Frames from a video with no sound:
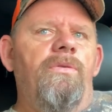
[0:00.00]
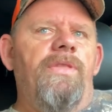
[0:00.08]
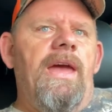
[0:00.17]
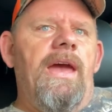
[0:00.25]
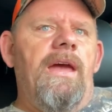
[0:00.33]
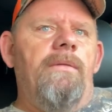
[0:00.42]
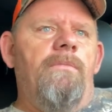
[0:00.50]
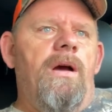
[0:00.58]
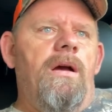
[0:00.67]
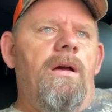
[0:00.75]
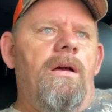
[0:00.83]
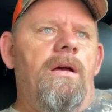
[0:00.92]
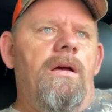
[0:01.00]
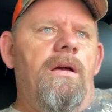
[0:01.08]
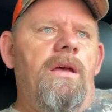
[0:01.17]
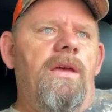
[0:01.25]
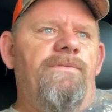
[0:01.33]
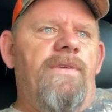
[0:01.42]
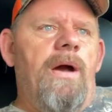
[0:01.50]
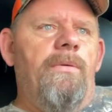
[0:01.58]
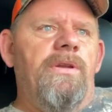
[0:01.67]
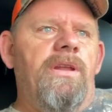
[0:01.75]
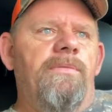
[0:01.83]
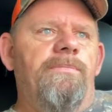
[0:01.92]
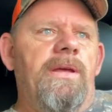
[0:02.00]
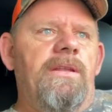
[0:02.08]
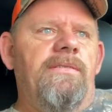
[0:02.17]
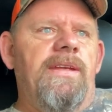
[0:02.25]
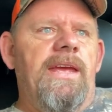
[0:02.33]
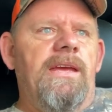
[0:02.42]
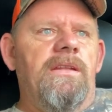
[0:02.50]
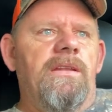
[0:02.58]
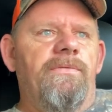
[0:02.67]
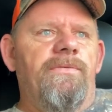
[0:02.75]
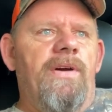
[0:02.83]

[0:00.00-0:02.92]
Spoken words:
that if I would have been taking the